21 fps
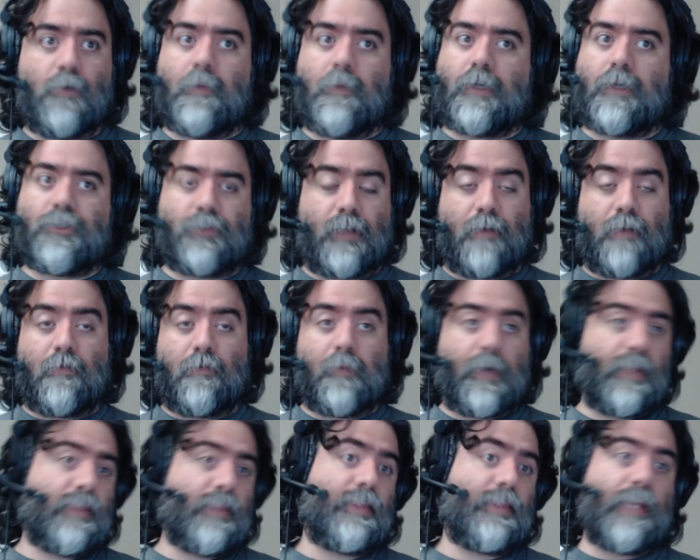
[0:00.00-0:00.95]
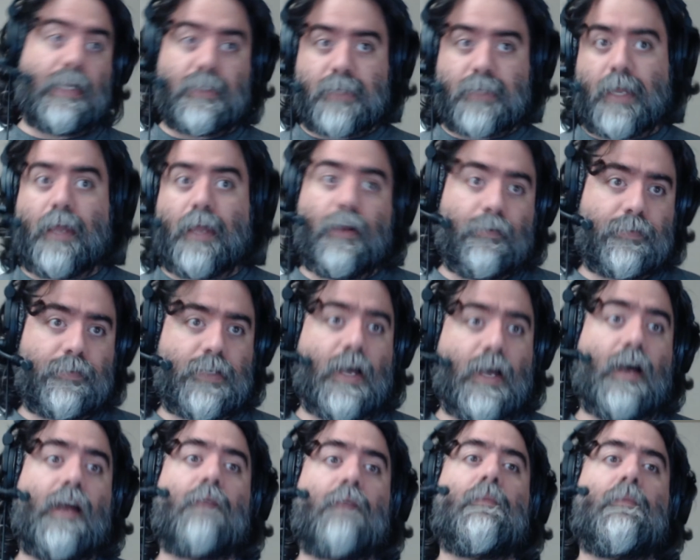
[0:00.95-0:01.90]
make sure that everybody thinks ahead of
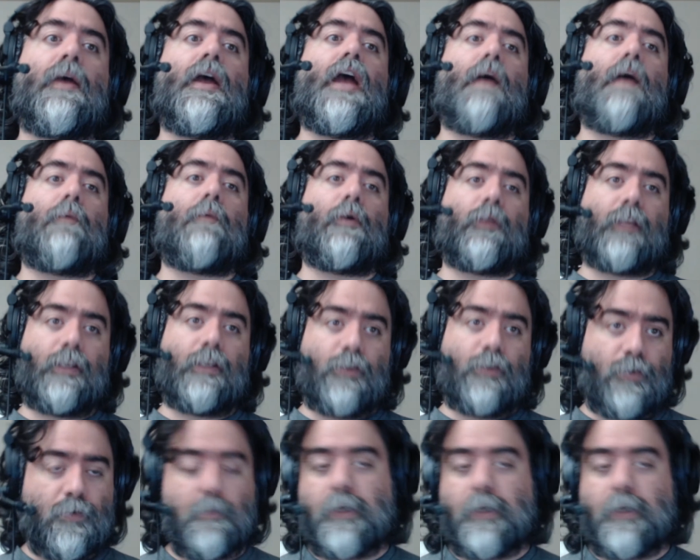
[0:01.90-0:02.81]
time about what they do,